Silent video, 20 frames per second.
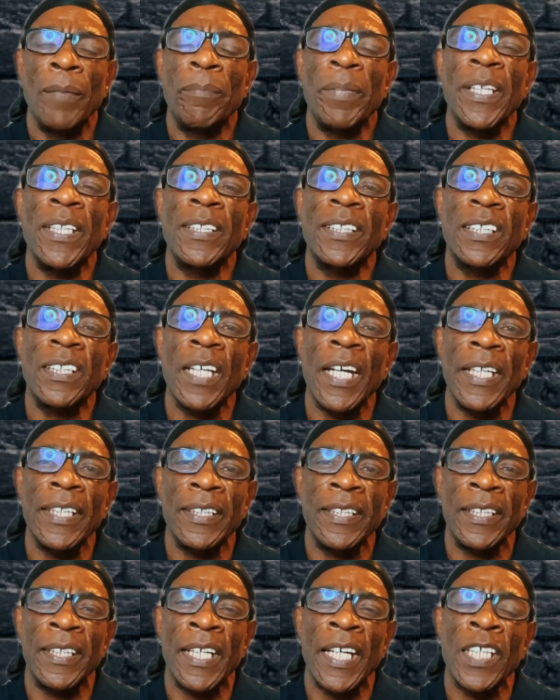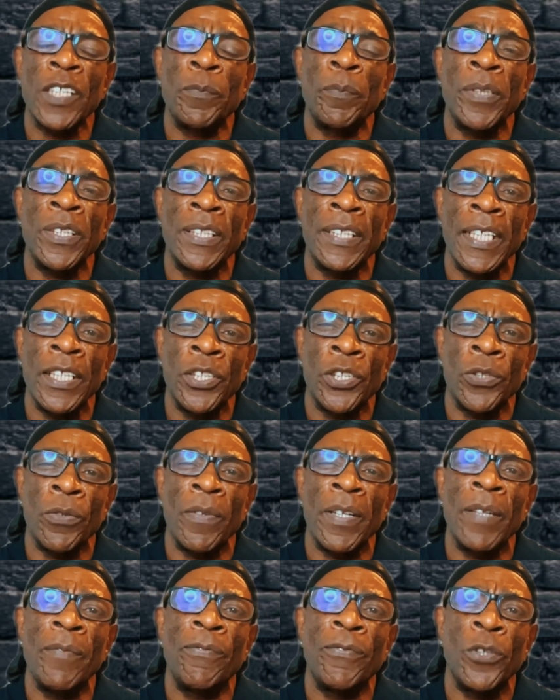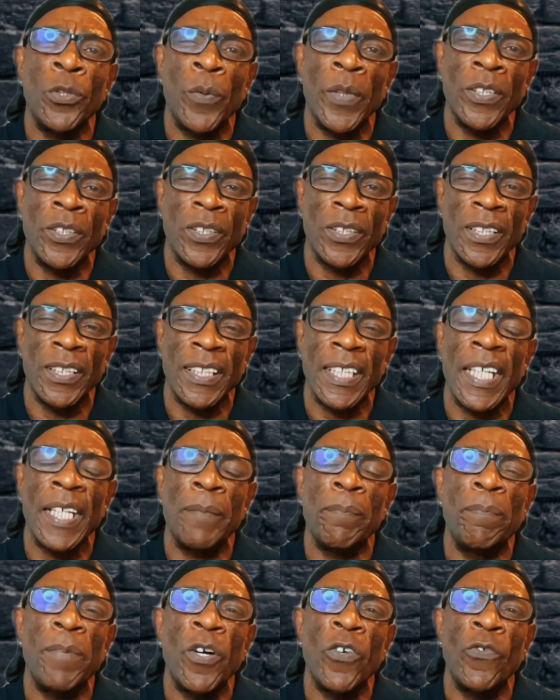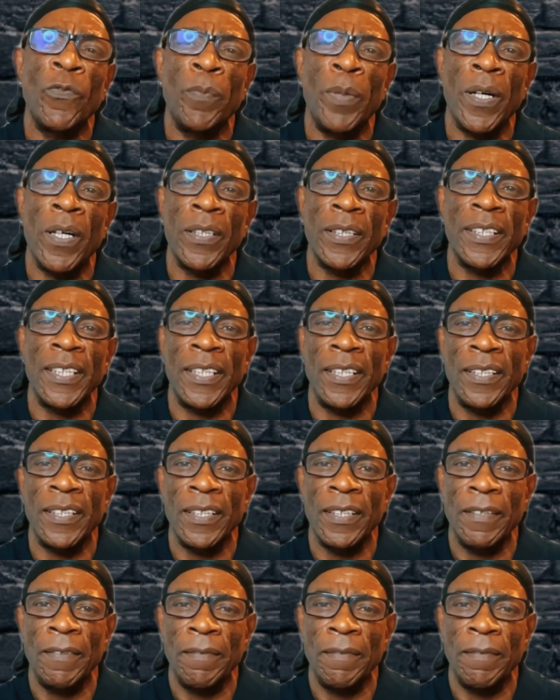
being cited as potential influencers in both parties.